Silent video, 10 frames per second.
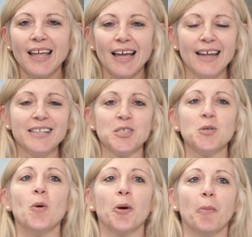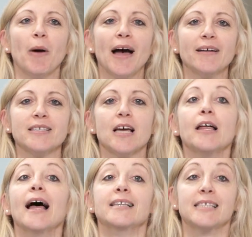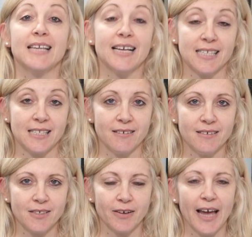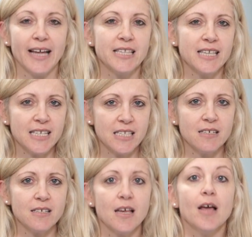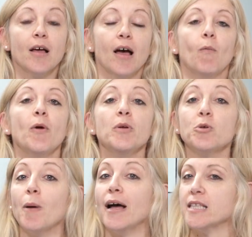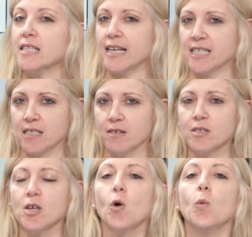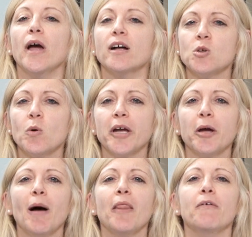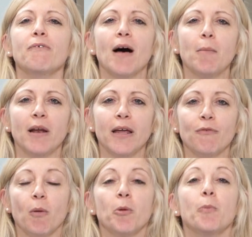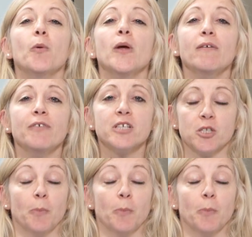Let's talk about ancestors. Okay, ancestors, when we talk about ancestors, we are talking about the family from the previous